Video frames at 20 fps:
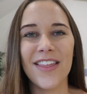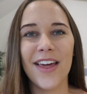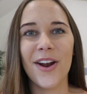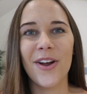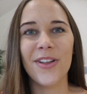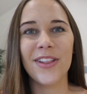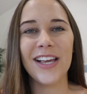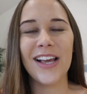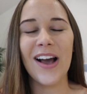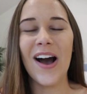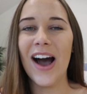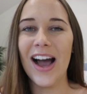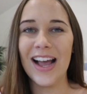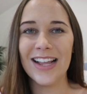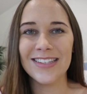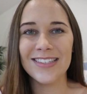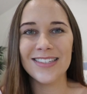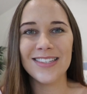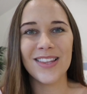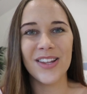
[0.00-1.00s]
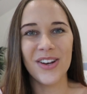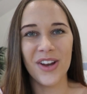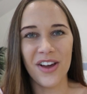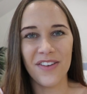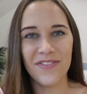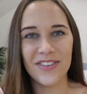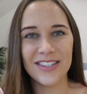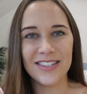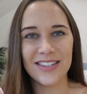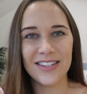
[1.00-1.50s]
that only heightens the
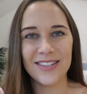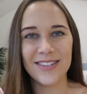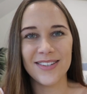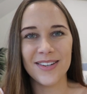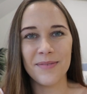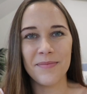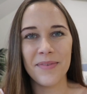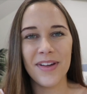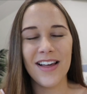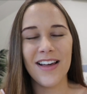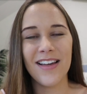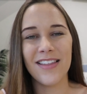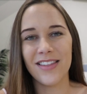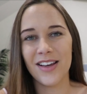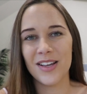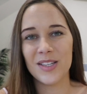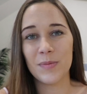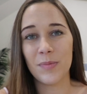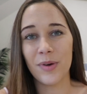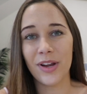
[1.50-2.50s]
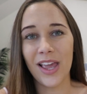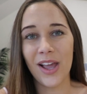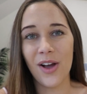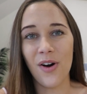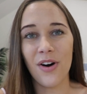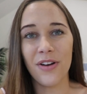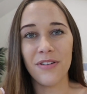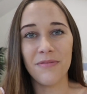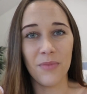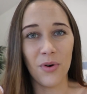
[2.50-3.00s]
nervous system, thus bringing
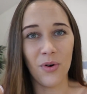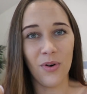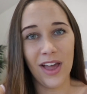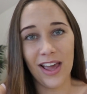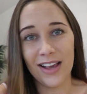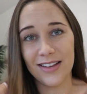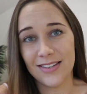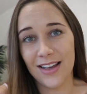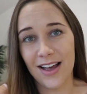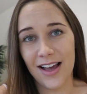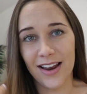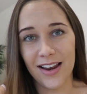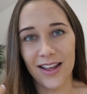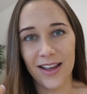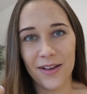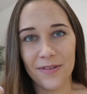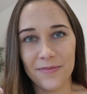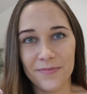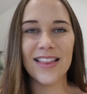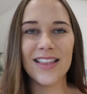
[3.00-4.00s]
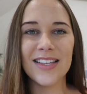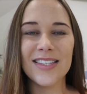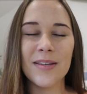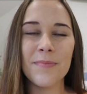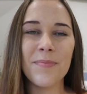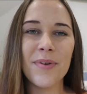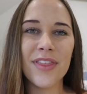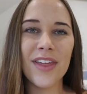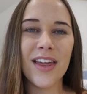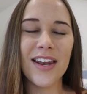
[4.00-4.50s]
on more anxiety. The
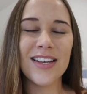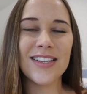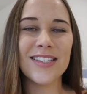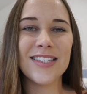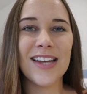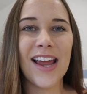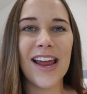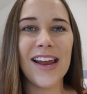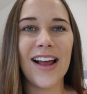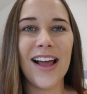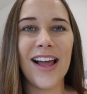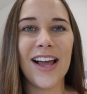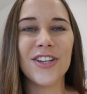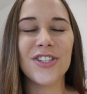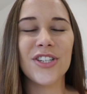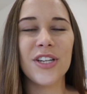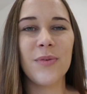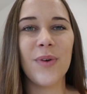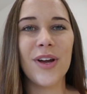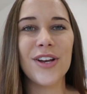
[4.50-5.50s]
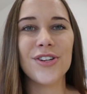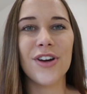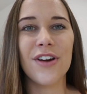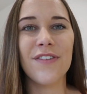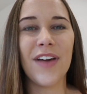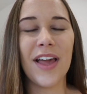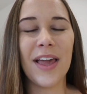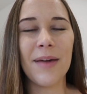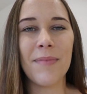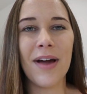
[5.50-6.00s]
sympathetic state I actually went
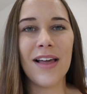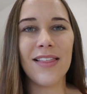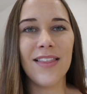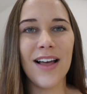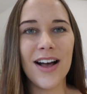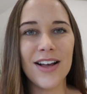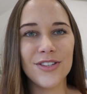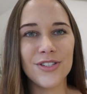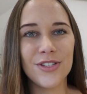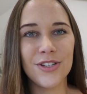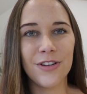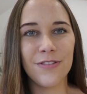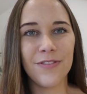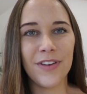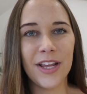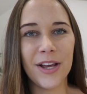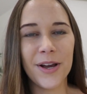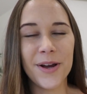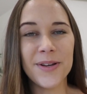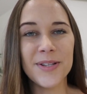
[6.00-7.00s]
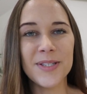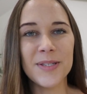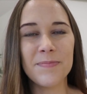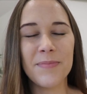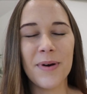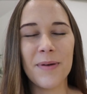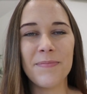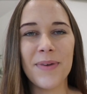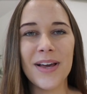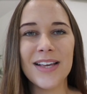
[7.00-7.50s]
over in my last two videos,
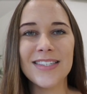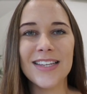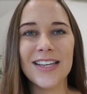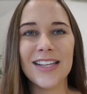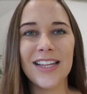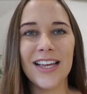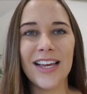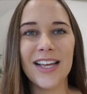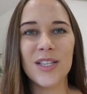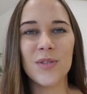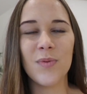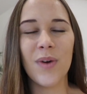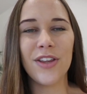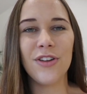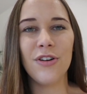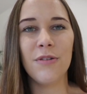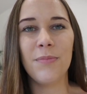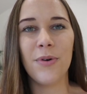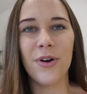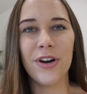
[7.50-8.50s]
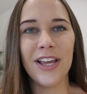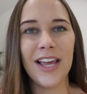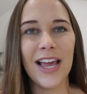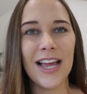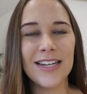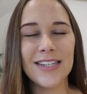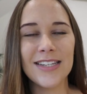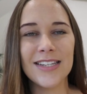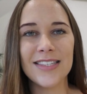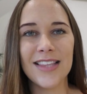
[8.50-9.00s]
but basically it's when your body
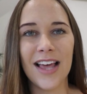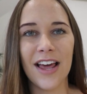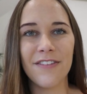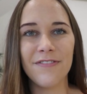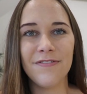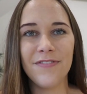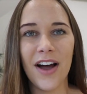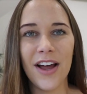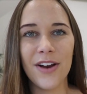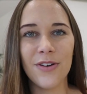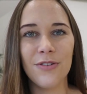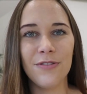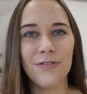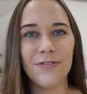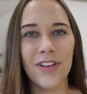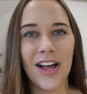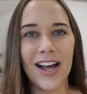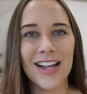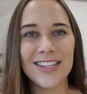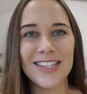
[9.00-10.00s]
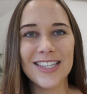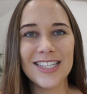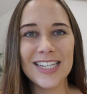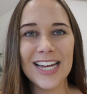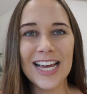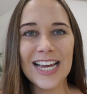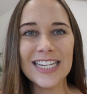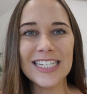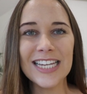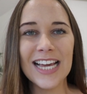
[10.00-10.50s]
enters that fight or flight
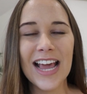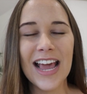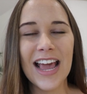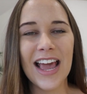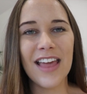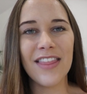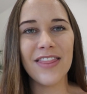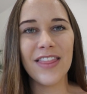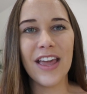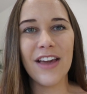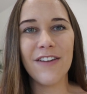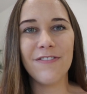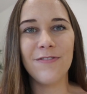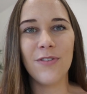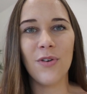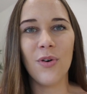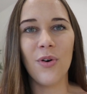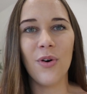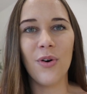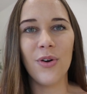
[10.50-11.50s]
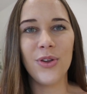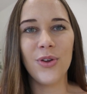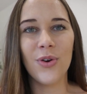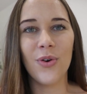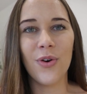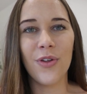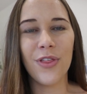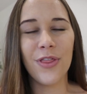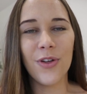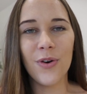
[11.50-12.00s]
state, and therefore
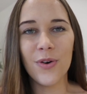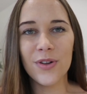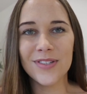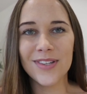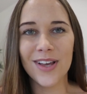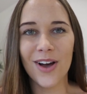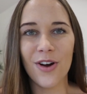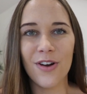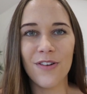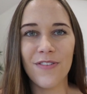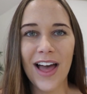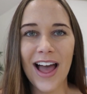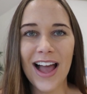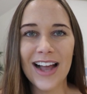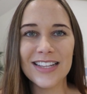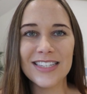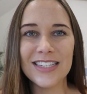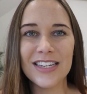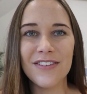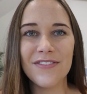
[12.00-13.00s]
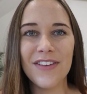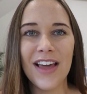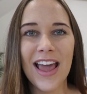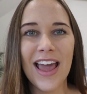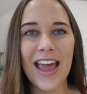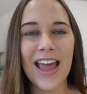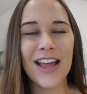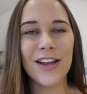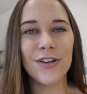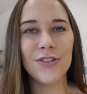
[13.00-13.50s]
your thoughts are overactive
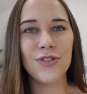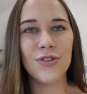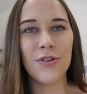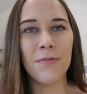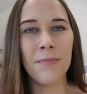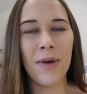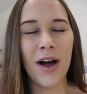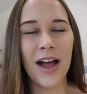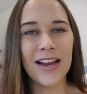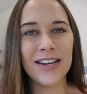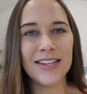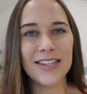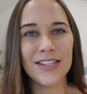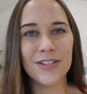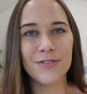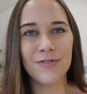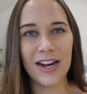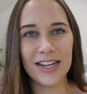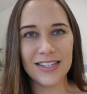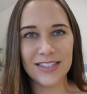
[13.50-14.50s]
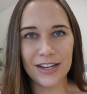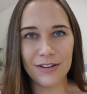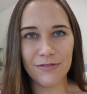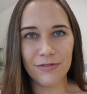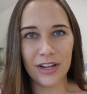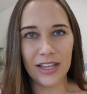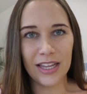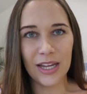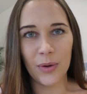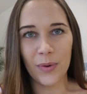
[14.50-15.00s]
and your mind is racing
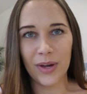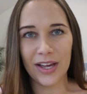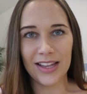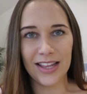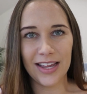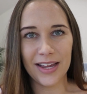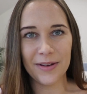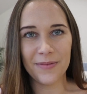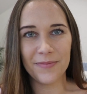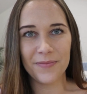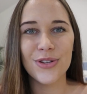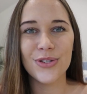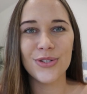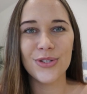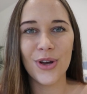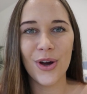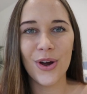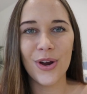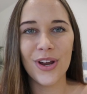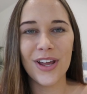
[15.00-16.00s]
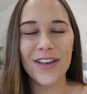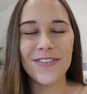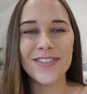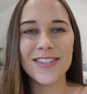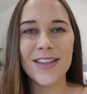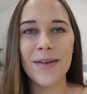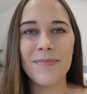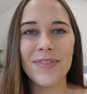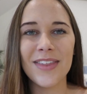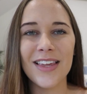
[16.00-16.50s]
really quickly. So if
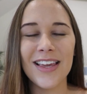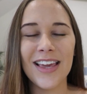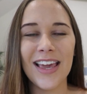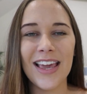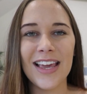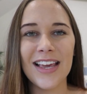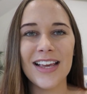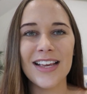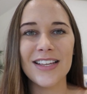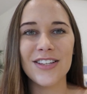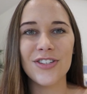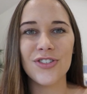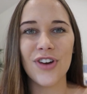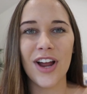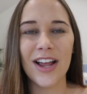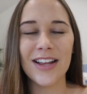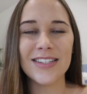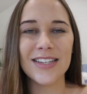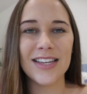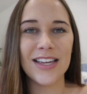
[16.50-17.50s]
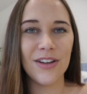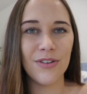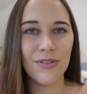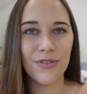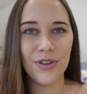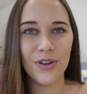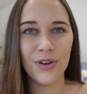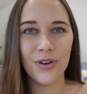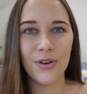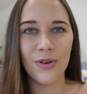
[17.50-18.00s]
something is trying to
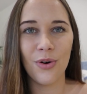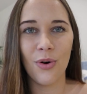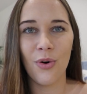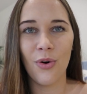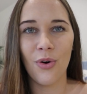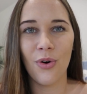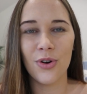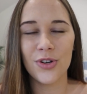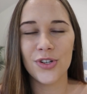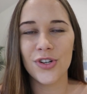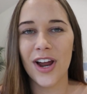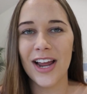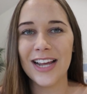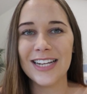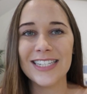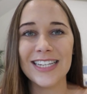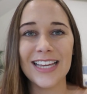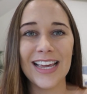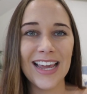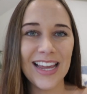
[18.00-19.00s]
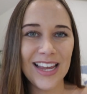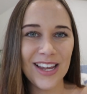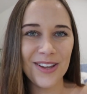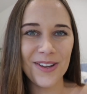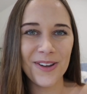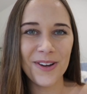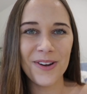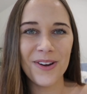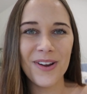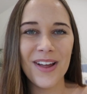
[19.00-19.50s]
kill you or trying to eat
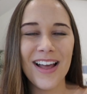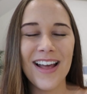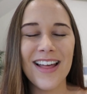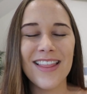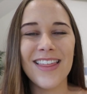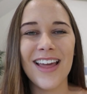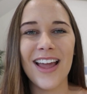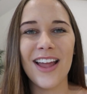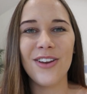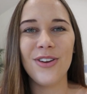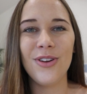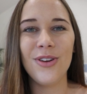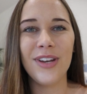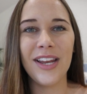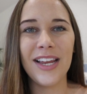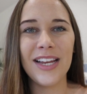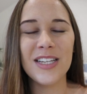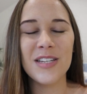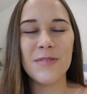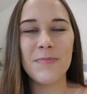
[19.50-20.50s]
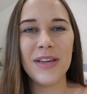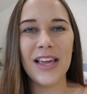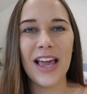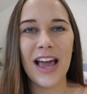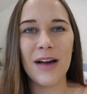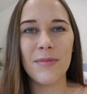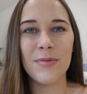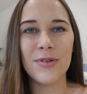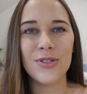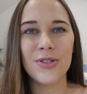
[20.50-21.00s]
you, then you need to be
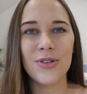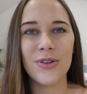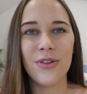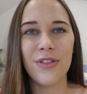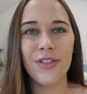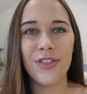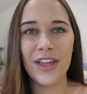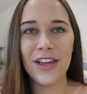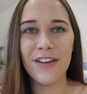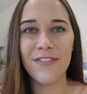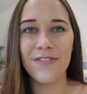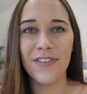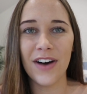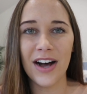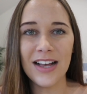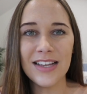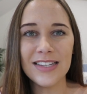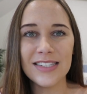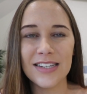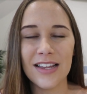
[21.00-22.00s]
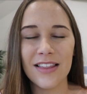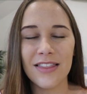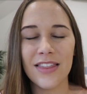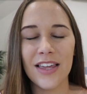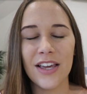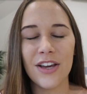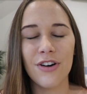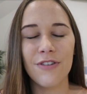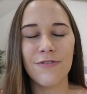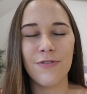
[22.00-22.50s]
able to think fast and
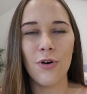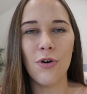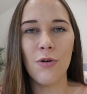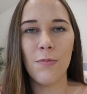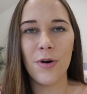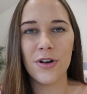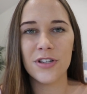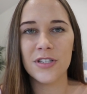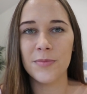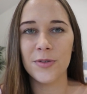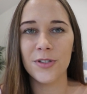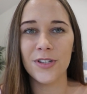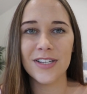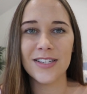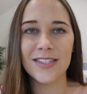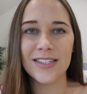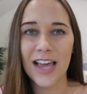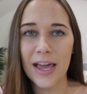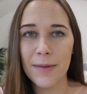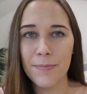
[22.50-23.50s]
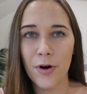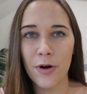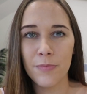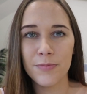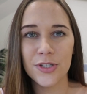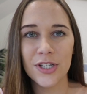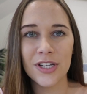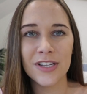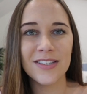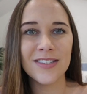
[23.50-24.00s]
think of all possible escape
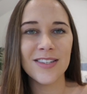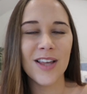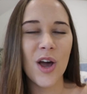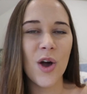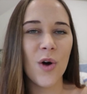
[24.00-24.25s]
options,